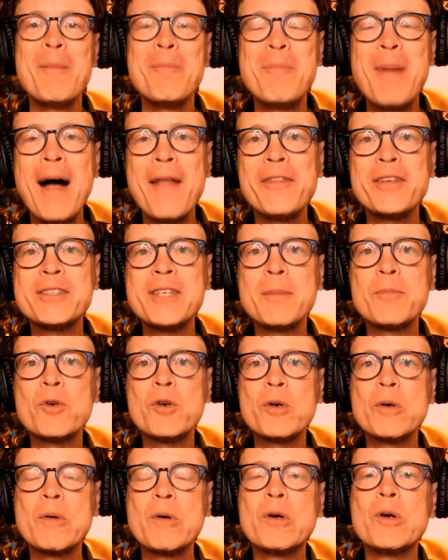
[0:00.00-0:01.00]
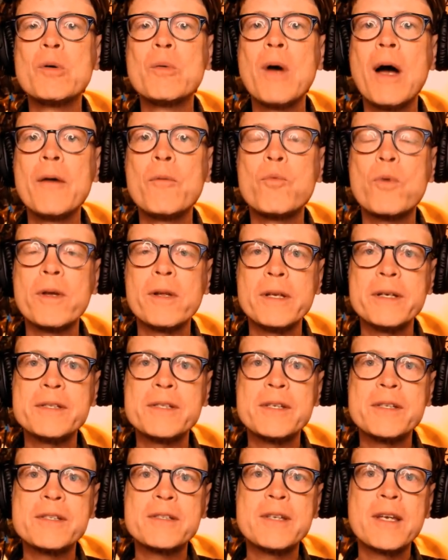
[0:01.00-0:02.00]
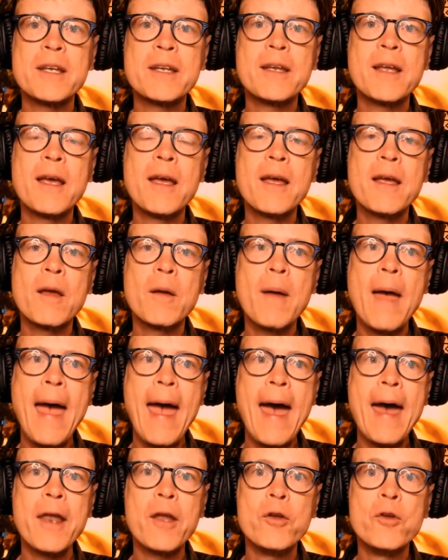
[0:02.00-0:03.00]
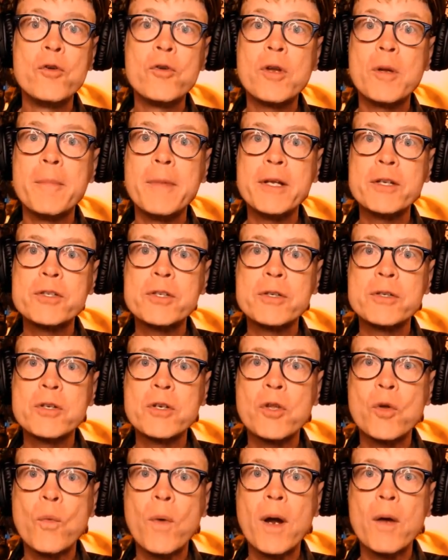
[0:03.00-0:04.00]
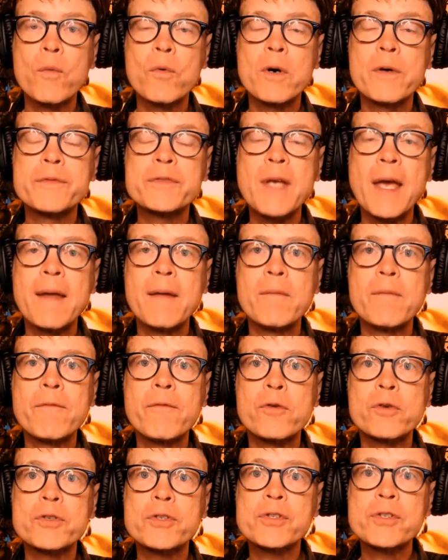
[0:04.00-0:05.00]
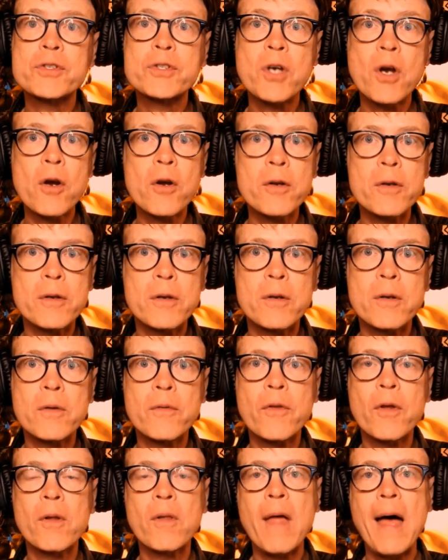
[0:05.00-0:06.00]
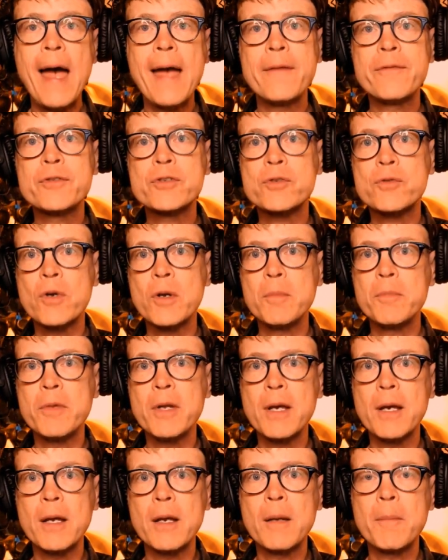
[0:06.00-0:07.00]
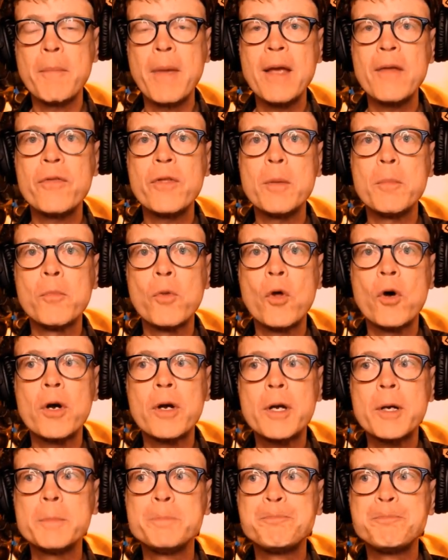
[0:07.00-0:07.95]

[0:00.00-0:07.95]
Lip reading: But the Sim Guru releases did add a new dimension to the werewolves, and for certain the live stream did and made them look